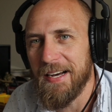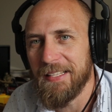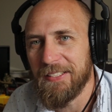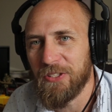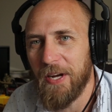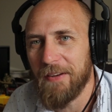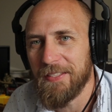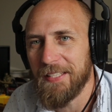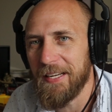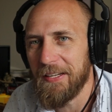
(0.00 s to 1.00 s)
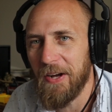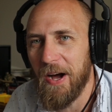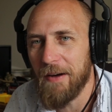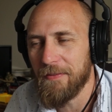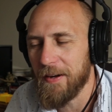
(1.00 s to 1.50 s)
This is Travis signing
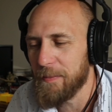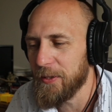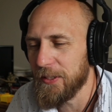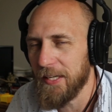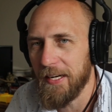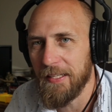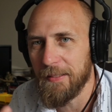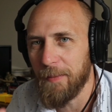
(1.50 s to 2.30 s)
off. I appreciate it.